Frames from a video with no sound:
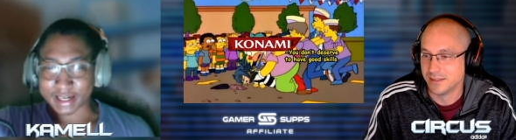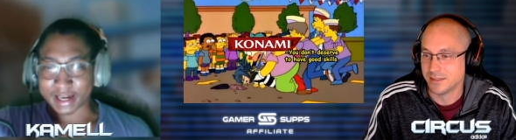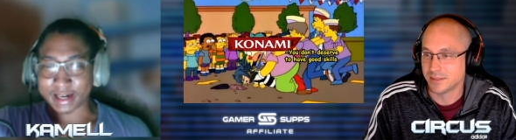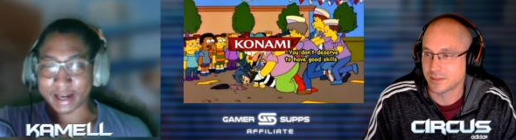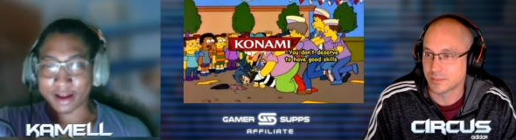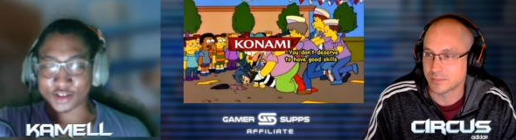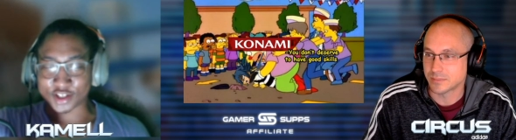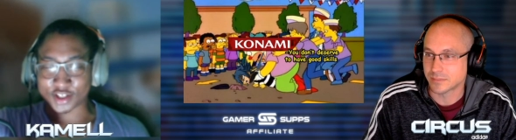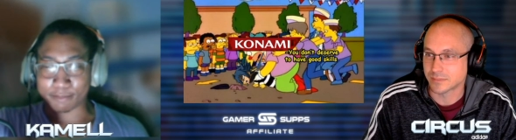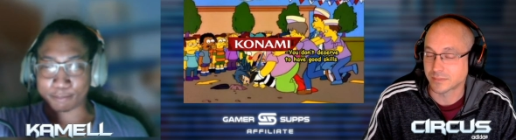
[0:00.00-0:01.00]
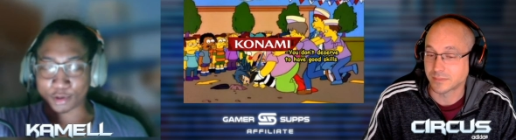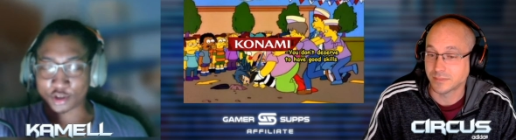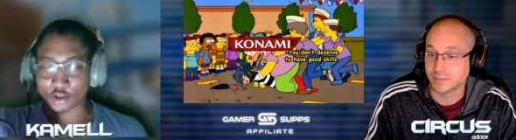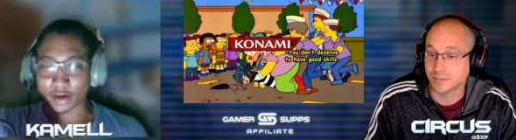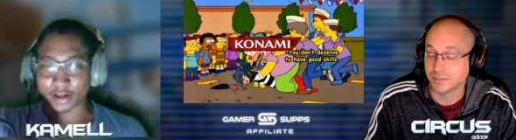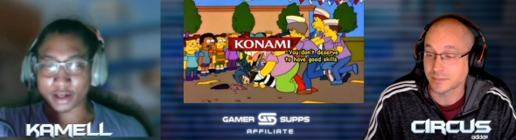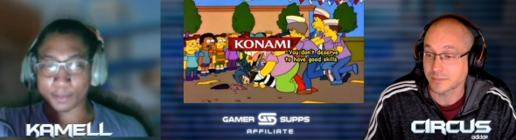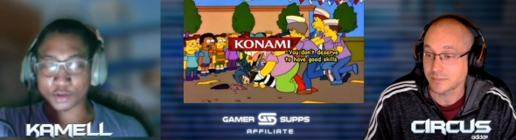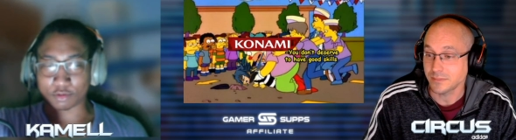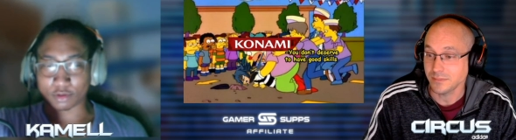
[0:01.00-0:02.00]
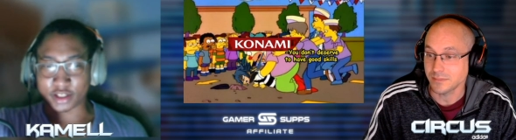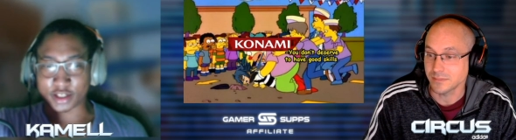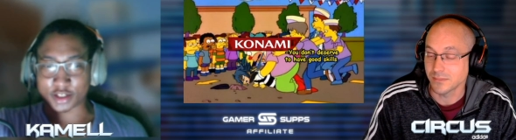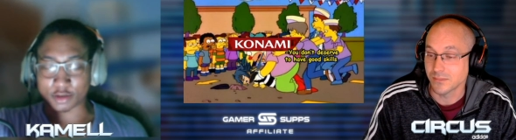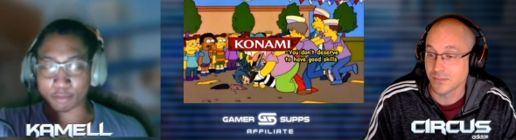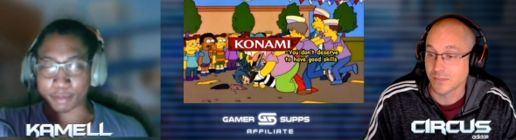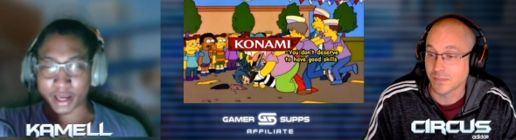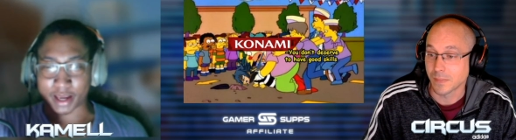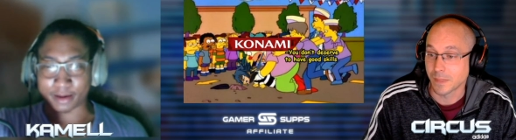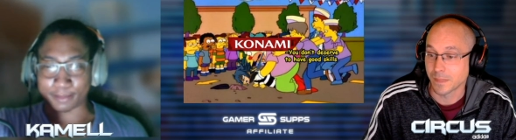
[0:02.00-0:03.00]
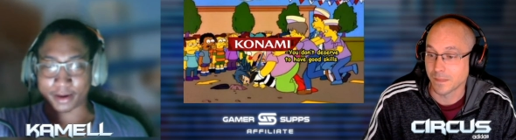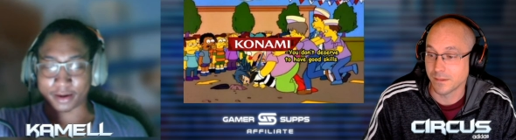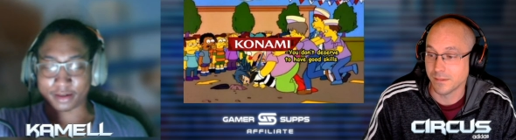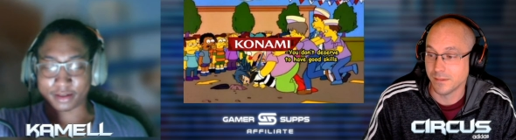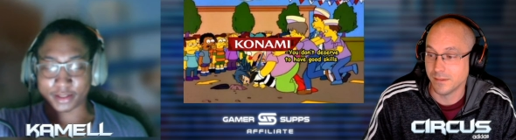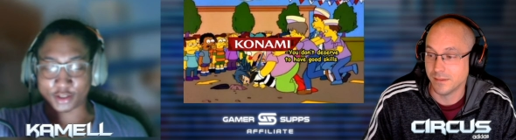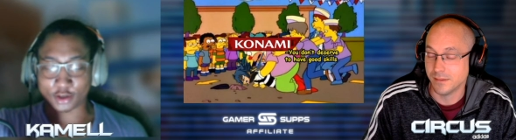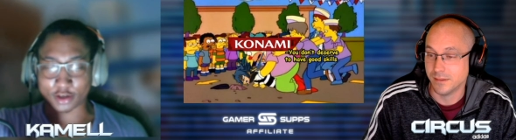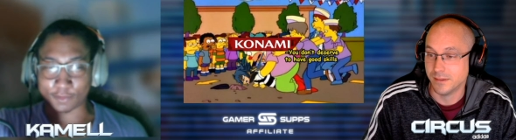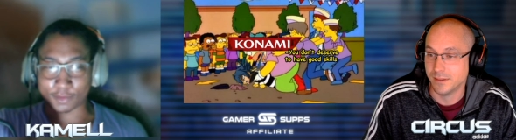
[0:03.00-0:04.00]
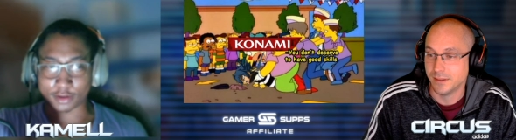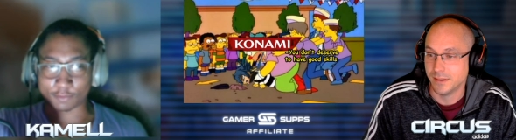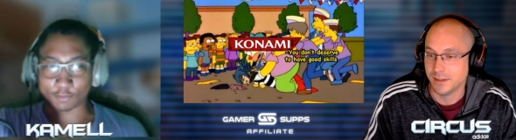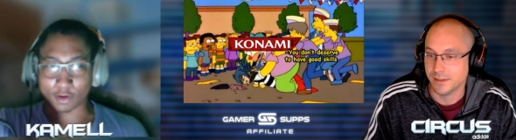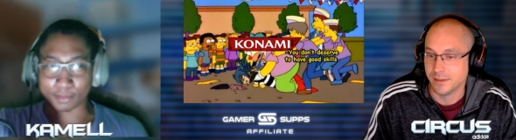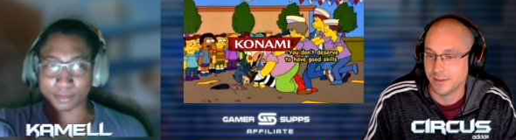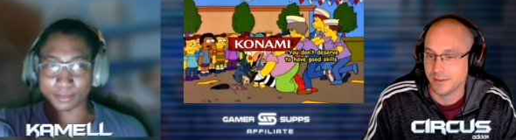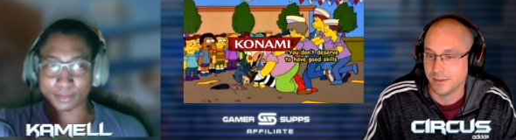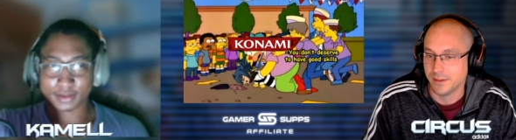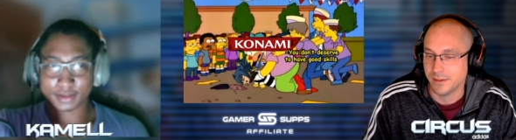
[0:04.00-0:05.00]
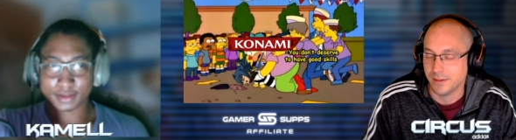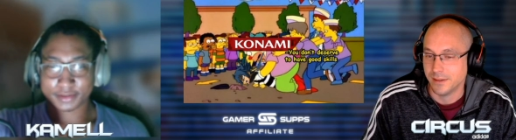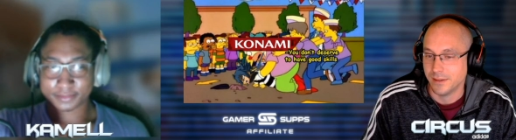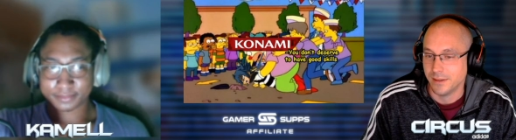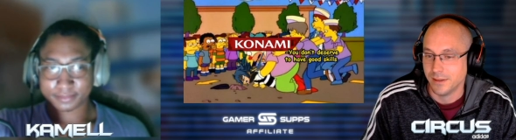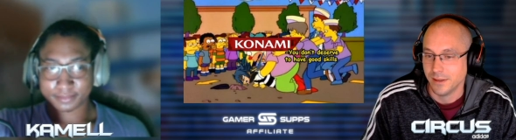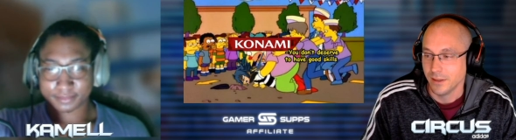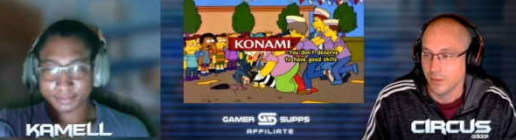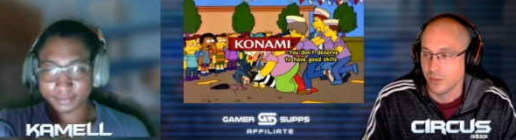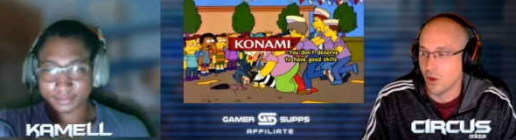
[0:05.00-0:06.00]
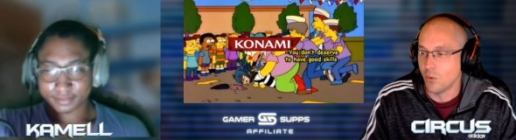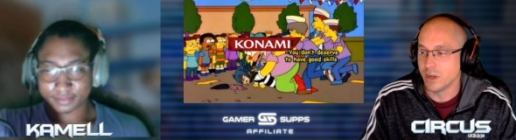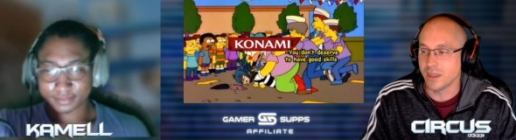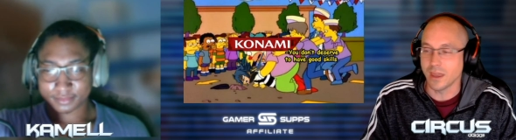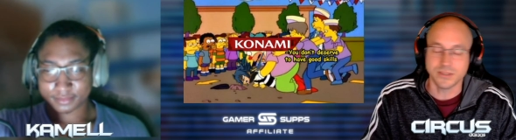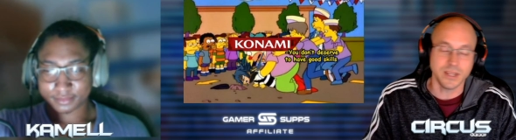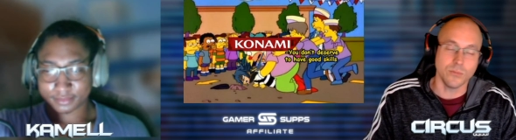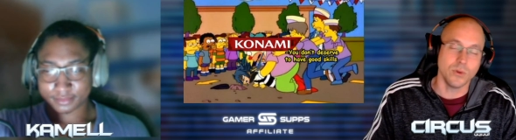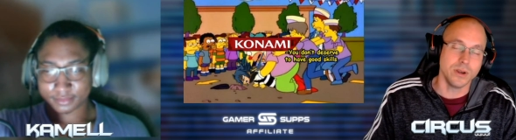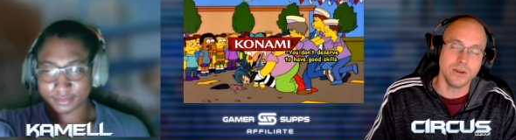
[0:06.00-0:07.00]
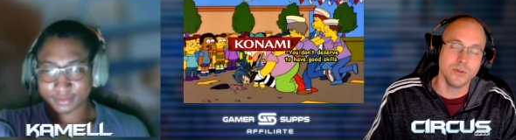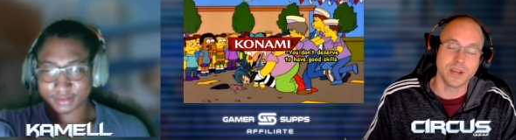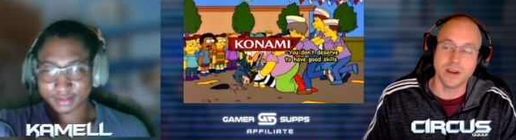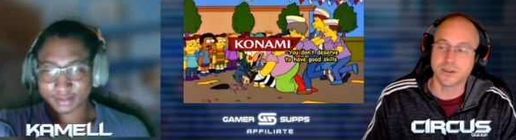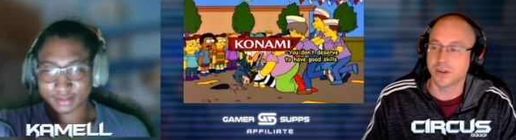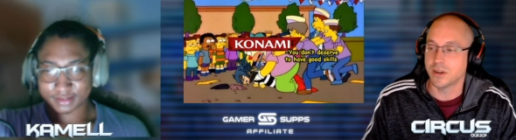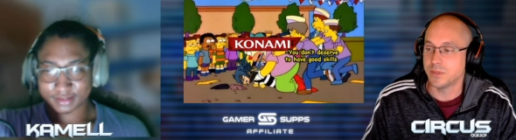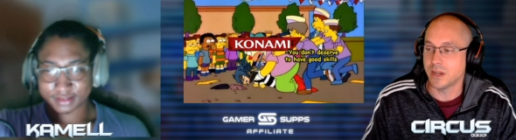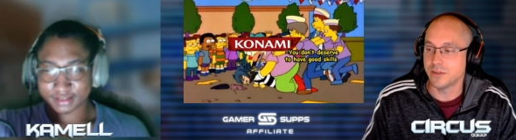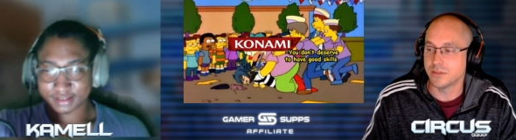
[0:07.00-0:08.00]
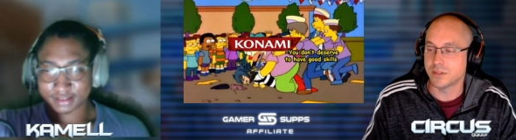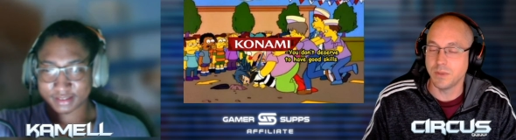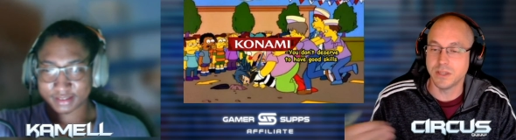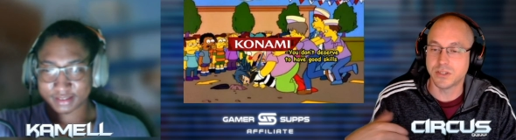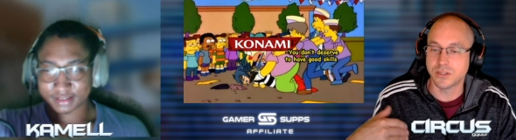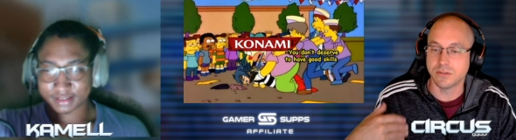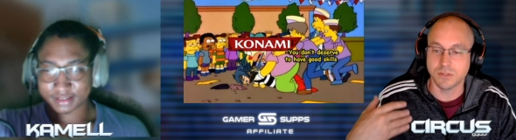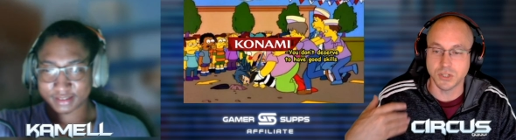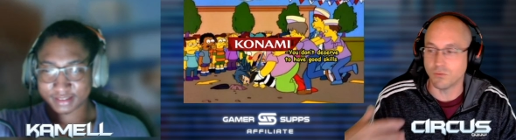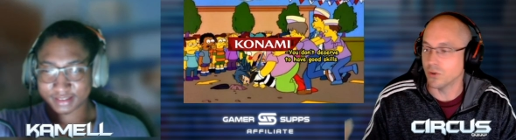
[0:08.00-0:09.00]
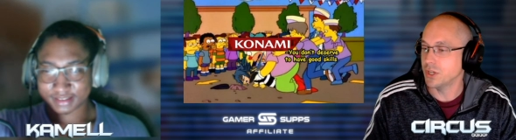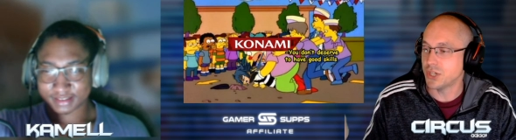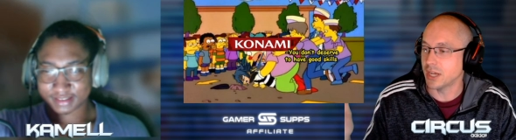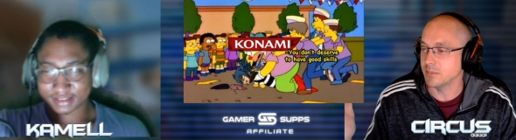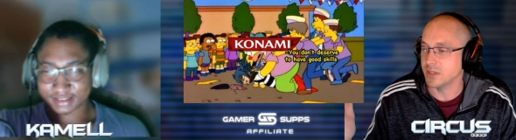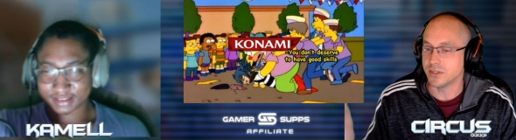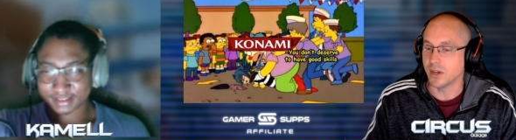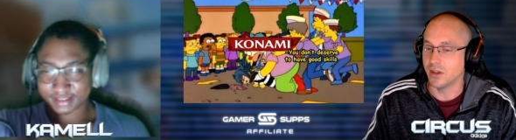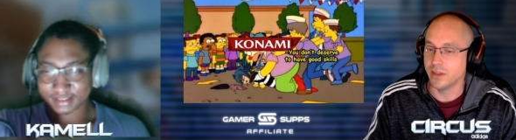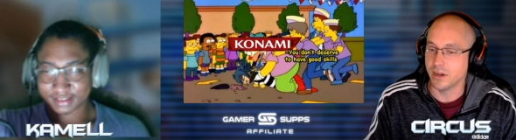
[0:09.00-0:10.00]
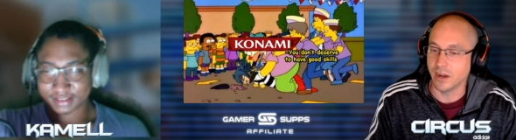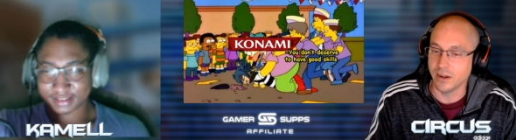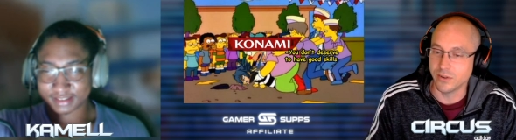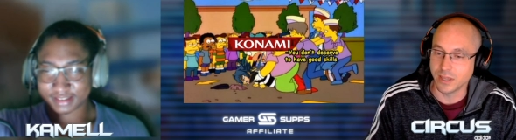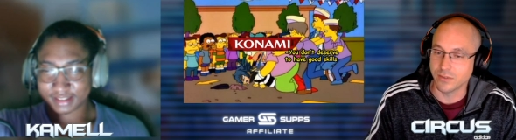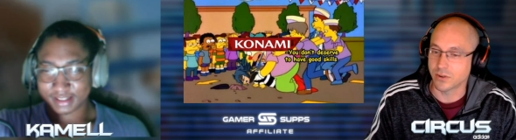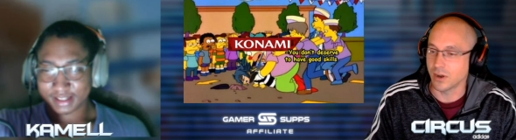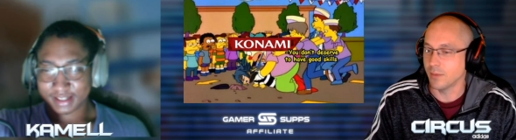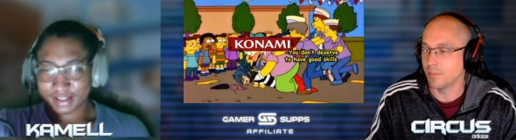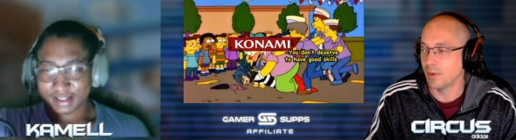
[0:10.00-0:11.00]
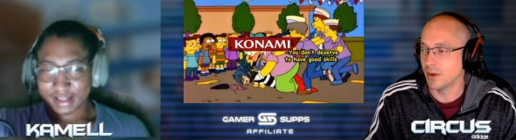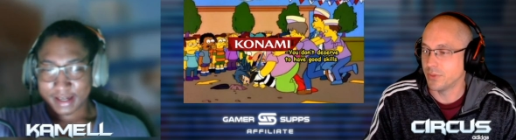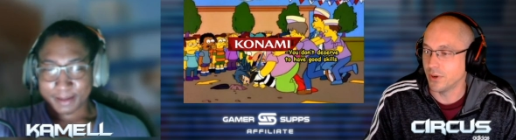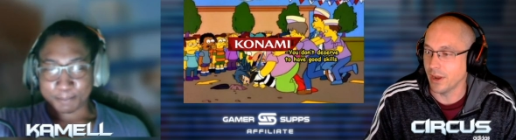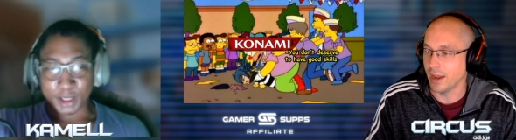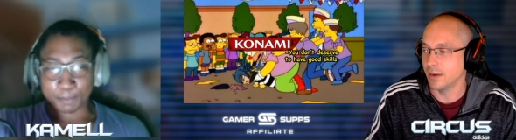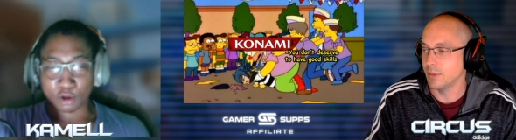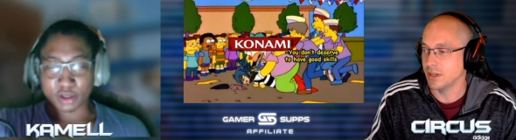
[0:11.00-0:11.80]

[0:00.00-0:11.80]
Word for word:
Speaker 1: have been saying how just they butchered Aigami's release so bad, man. They took everything from him.
Speaker 2: No one see when a new character comes out to me, it's just just free gems. That's all they are. I don't give a crap about their anime